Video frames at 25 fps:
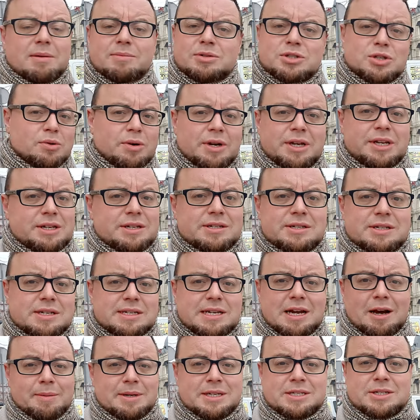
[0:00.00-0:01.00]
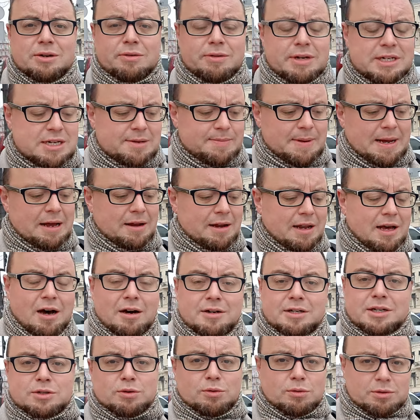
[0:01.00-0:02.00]
I'm sure he used to tell me stories about
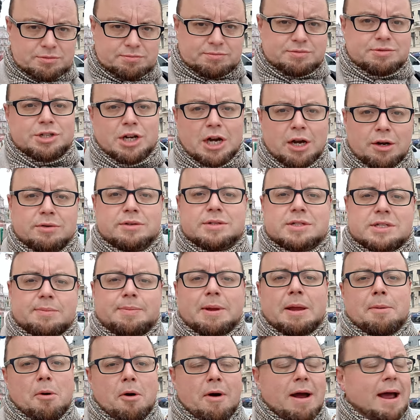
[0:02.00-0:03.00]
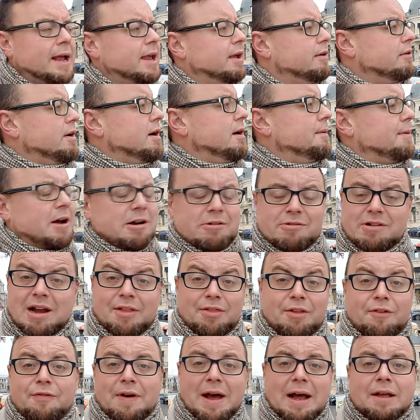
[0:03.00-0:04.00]
Ladas, or jokes to be more accurate, about
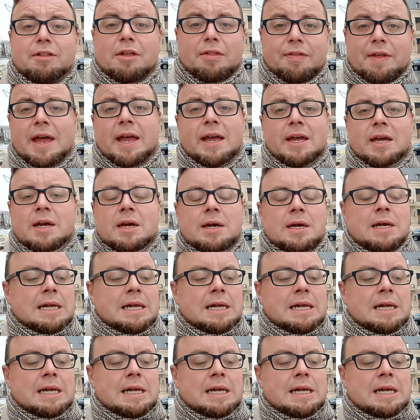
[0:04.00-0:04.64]
around the fact that they